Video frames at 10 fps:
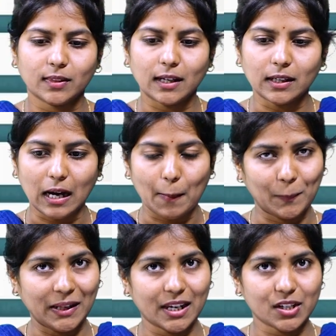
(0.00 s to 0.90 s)
the
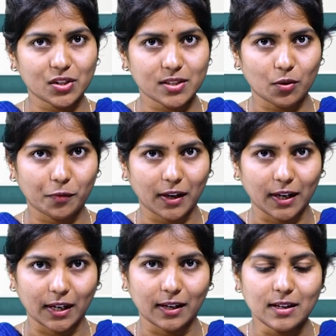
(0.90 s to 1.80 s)
applications of
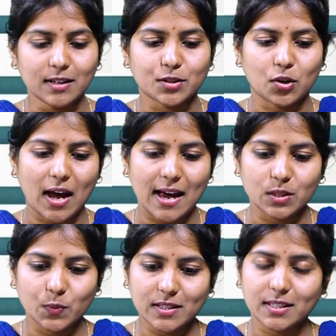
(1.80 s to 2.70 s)
AI. So
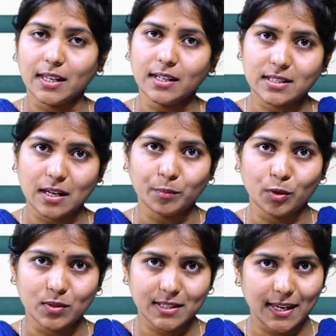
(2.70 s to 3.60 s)
as we seen some
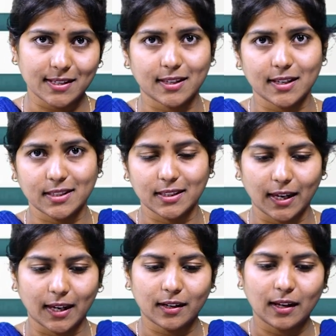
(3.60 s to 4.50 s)
use cases
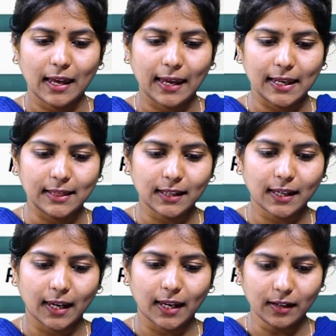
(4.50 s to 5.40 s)
there,
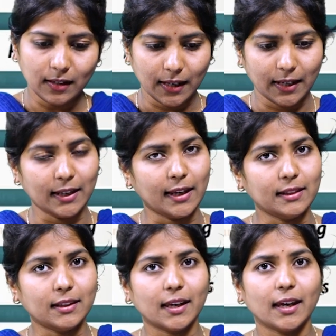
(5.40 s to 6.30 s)
healthcare. In
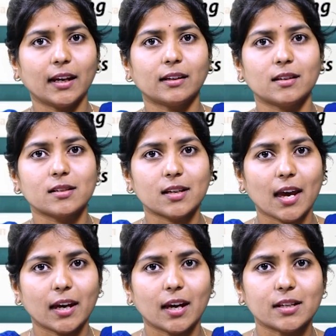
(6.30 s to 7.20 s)
healthcare, this
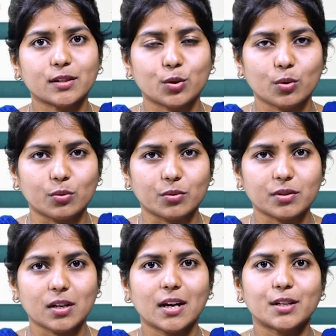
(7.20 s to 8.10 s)
AI is
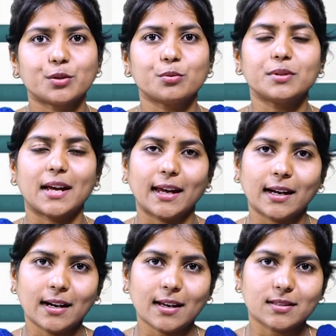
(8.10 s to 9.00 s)
used to
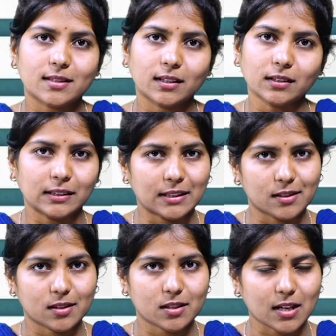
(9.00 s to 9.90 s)
diagnose the
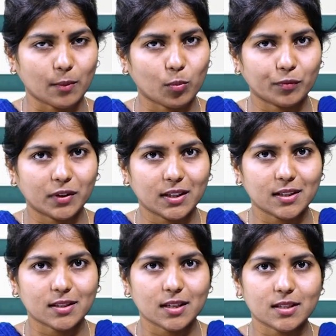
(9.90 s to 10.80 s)
disease, type of the
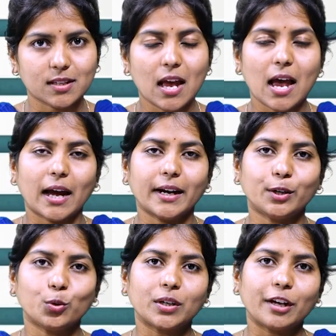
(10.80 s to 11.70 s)
disease, and
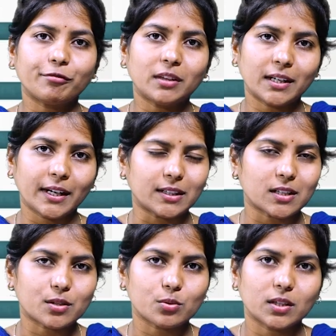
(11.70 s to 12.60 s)
to give the
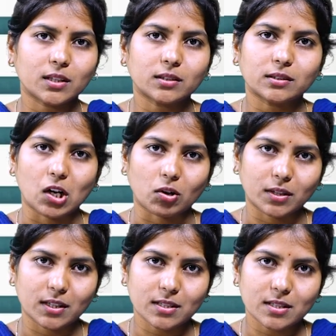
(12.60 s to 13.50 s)
data to the
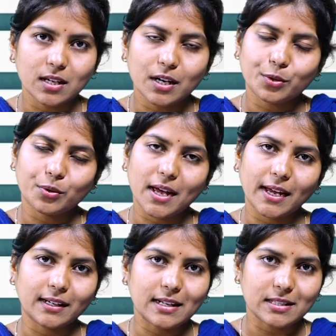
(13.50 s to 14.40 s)
doctors to
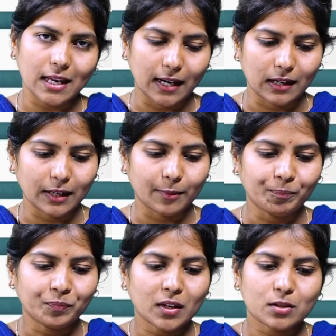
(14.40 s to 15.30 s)
diagnose early.
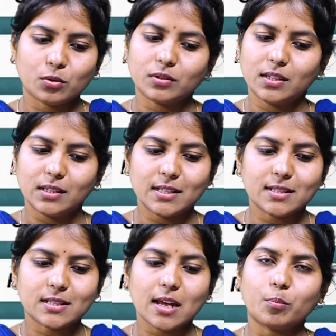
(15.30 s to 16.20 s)
So
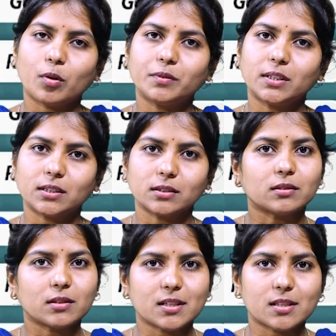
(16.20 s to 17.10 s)
this type of the
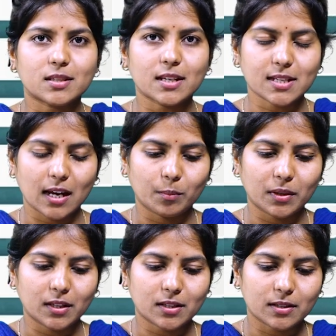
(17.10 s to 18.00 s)
diseases can be
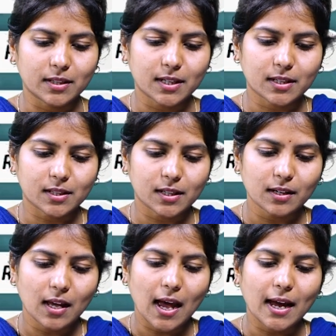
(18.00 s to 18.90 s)
detected.
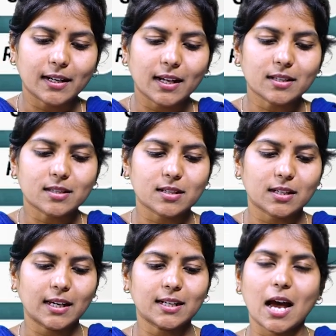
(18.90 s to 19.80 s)
And next
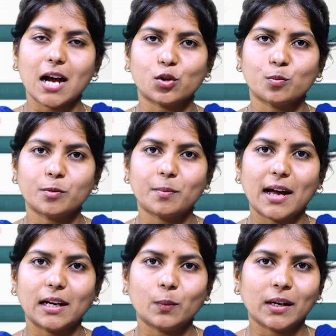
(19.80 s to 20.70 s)
in
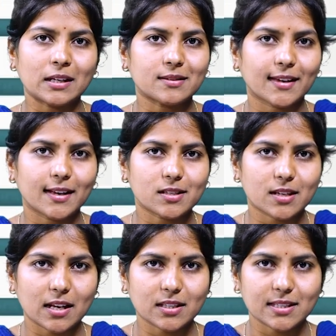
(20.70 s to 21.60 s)
automobile, we can say it
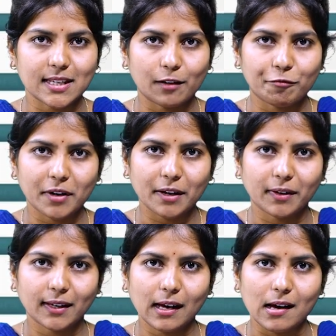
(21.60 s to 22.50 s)
as a
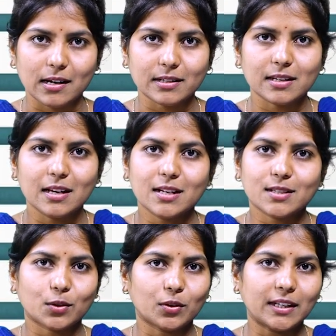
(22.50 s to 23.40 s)
self-driving cars.
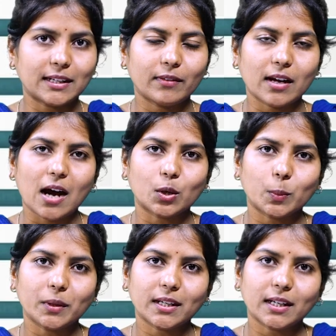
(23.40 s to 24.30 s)
So it will
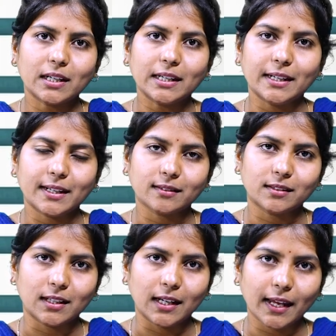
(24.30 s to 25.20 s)
automatically detect
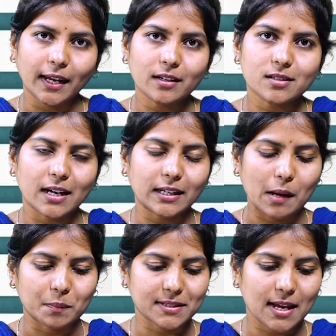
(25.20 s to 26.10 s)
the lanes and
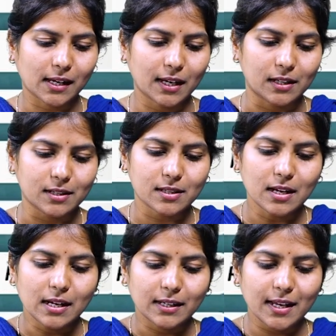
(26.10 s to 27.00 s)
obstacles.
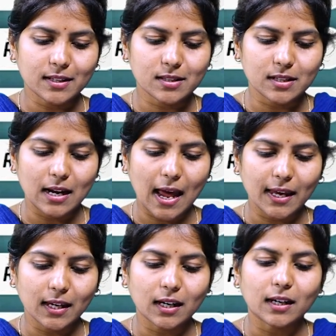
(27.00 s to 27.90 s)
Next,
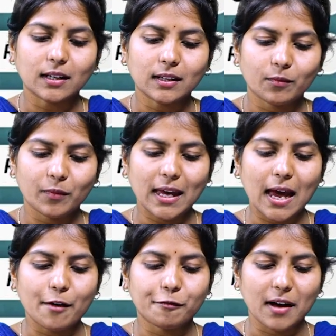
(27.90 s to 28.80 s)
like we
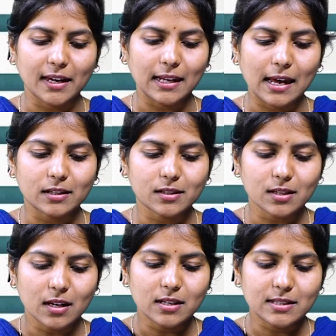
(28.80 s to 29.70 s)
have finance,
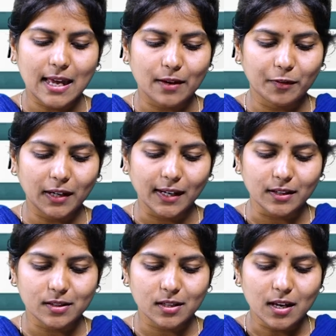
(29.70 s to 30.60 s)

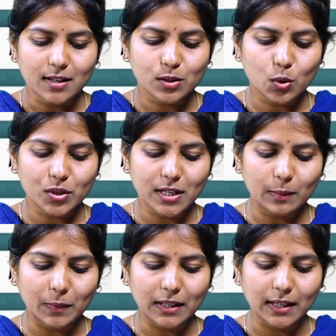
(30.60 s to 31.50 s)
surveillance, social
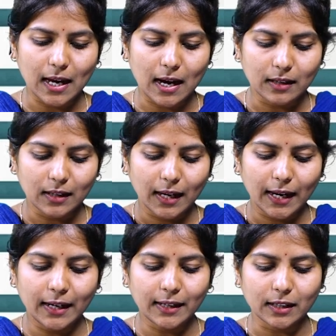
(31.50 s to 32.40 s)
media,
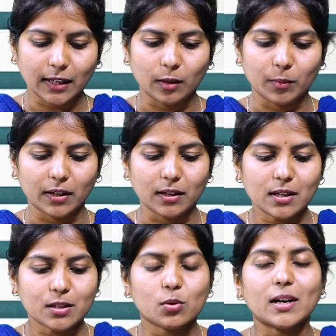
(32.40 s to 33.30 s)
entertainment.
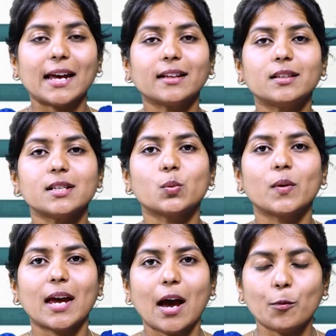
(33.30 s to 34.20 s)
So like this,
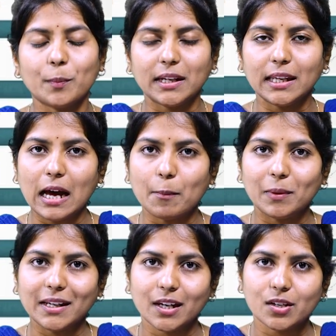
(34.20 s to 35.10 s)
we have many
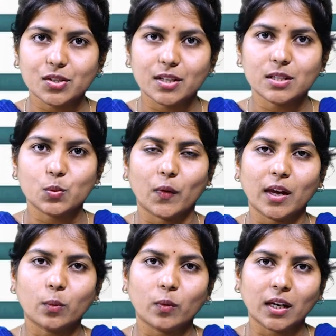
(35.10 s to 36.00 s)
applications
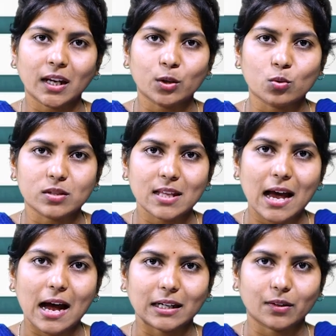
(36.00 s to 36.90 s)
where we can use the
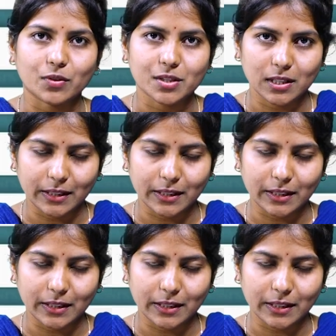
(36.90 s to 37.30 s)
artificial